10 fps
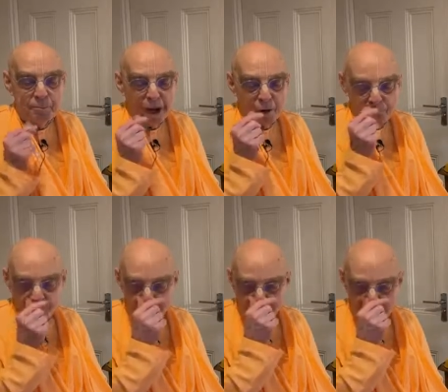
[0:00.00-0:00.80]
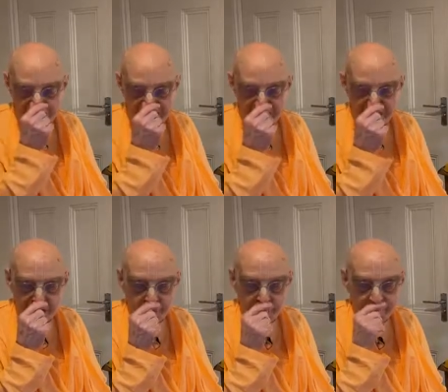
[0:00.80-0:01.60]
powerful to assist
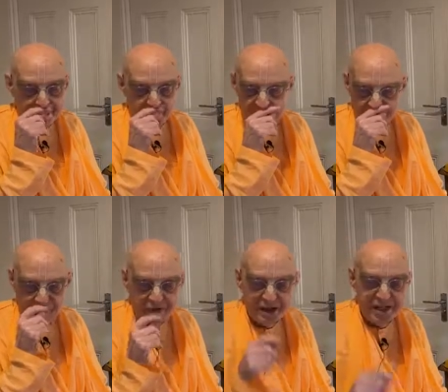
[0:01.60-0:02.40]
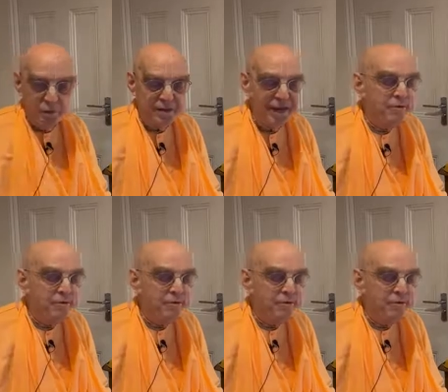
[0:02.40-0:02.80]
him in fighting with